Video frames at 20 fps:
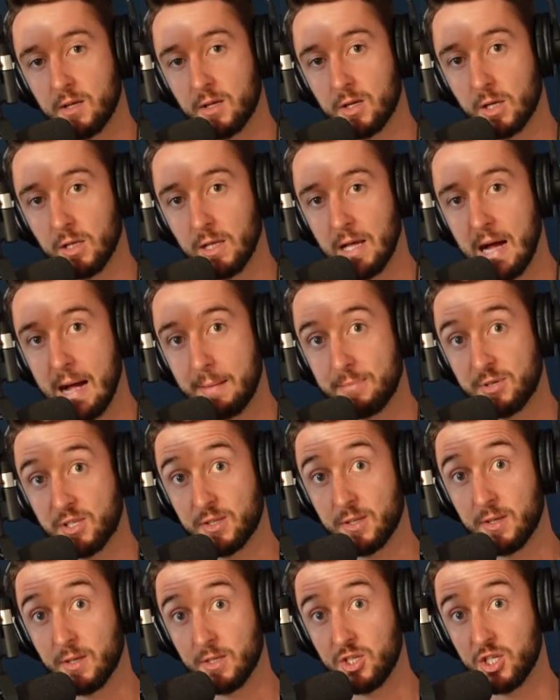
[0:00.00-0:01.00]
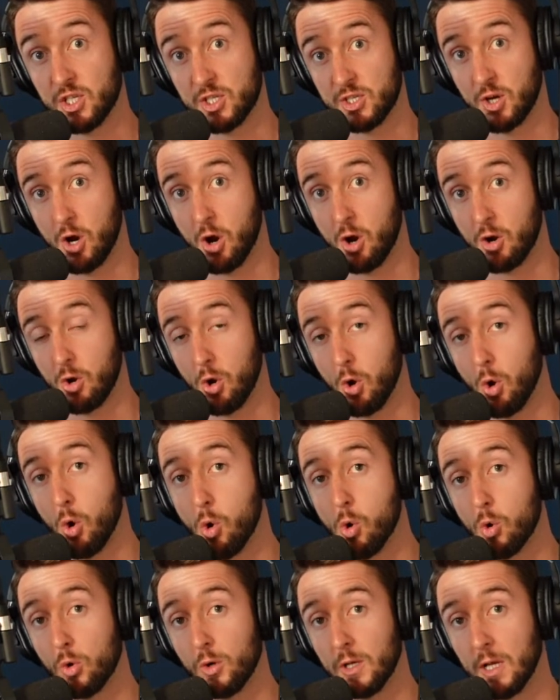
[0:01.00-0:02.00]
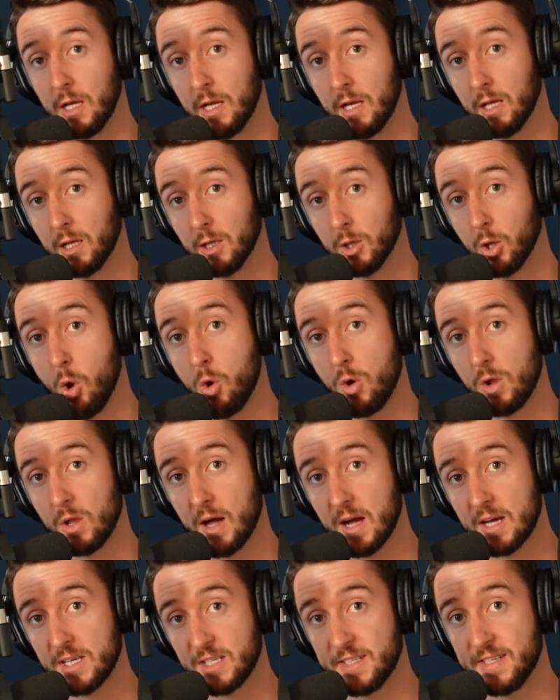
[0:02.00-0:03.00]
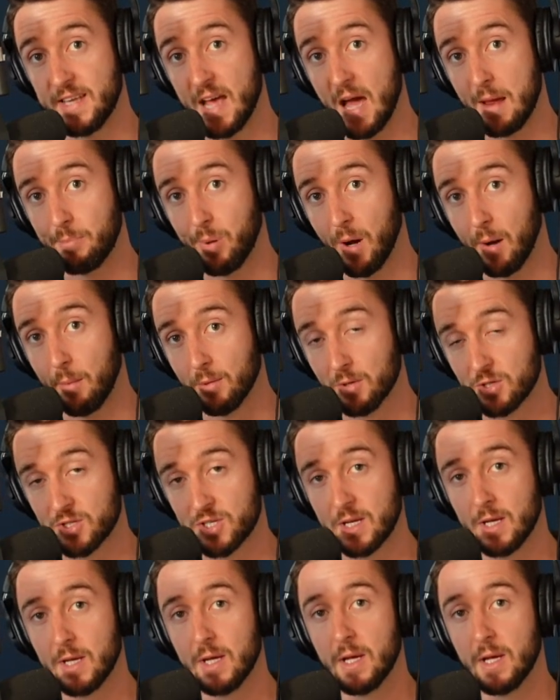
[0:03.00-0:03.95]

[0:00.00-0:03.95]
collapse just our own localized debt bubbles,